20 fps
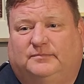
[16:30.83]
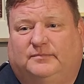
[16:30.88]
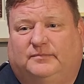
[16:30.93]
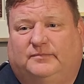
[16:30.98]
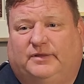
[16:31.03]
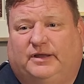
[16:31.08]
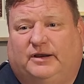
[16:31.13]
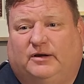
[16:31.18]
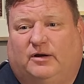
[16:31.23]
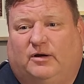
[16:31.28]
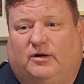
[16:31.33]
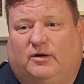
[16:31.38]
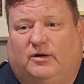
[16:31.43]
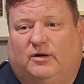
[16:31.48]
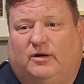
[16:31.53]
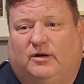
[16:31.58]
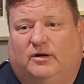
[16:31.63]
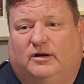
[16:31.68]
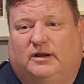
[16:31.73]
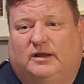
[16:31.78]
There
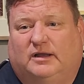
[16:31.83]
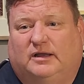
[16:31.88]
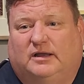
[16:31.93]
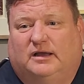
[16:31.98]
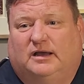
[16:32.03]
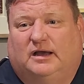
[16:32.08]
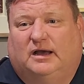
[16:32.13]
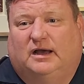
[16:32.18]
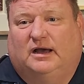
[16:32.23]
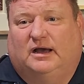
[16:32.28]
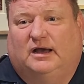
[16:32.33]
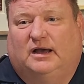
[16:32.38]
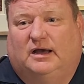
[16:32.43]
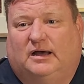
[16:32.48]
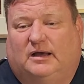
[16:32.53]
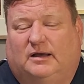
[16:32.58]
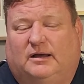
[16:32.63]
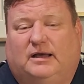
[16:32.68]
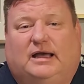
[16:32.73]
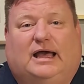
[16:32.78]
are
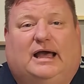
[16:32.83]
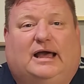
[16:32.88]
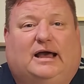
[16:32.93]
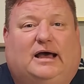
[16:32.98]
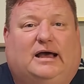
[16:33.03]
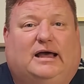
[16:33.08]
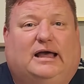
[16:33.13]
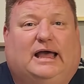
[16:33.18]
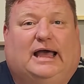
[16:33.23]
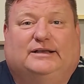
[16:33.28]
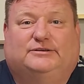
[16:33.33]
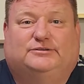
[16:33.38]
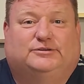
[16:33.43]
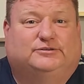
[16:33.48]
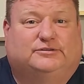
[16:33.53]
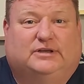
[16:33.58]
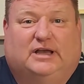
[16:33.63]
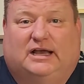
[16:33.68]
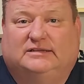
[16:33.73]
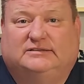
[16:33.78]

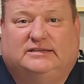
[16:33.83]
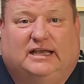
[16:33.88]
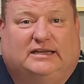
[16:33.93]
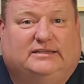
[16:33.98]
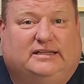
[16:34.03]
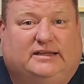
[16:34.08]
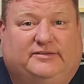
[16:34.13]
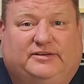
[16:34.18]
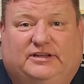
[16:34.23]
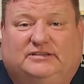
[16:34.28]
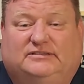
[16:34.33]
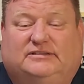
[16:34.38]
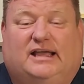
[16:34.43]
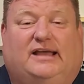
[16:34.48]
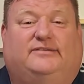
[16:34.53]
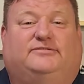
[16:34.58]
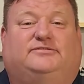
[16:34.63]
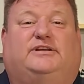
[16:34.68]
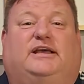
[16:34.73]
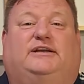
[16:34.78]
exercise activities they
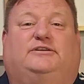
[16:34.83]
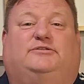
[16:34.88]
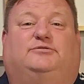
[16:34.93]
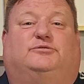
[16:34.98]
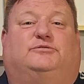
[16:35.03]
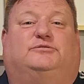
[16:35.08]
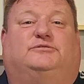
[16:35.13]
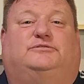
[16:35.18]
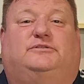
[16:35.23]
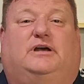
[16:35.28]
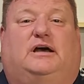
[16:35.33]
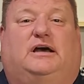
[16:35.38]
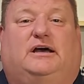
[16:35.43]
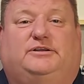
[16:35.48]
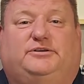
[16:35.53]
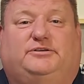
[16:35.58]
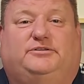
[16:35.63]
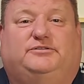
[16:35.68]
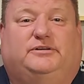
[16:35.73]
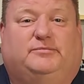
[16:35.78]
have scheduled,
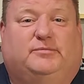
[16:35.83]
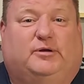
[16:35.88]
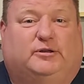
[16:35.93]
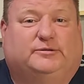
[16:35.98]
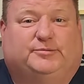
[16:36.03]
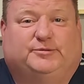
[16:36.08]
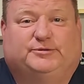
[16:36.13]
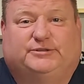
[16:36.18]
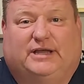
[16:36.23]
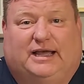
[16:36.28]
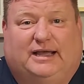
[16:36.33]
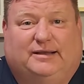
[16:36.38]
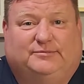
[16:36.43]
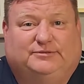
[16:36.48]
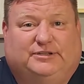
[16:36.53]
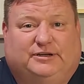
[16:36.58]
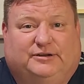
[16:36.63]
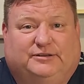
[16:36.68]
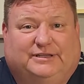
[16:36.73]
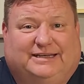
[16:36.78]
usually multiple
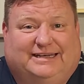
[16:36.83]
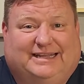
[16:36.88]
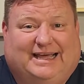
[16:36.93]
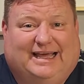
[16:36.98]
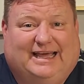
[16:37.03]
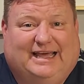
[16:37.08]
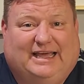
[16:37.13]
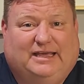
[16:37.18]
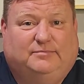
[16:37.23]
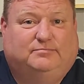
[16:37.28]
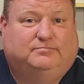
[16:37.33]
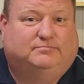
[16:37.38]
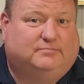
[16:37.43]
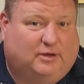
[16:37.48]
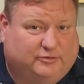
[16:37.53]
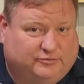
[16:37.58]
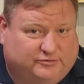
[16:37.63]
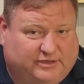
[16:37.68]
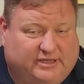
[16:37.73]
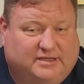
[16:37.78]
times during the day,
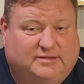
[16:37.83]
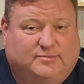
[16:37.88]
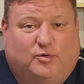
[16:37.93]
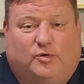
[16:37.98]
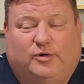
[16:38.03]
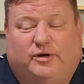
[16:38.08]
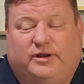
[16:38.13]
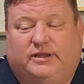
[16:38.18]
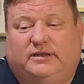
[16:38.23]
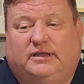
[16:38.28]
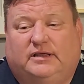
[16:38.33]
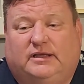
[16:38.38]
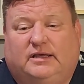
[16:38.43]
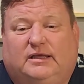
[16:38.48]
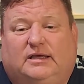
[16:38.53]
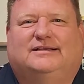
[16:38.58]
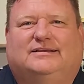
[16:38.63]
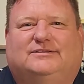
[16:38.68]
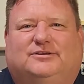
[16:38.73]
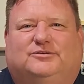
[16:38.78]
mostly in the morning.
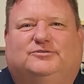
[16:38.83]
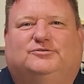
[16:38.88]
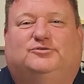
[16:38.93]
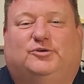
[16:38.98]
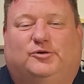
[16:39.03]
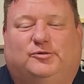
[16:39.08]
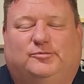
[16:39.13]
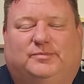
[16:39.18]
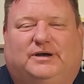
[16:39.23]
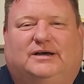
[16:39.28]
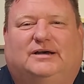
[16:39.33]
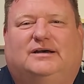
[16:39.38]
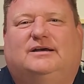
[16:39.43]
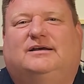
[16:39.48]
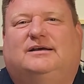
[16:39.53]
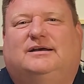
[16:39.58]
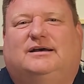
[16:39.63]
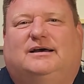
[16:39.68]
So Zumba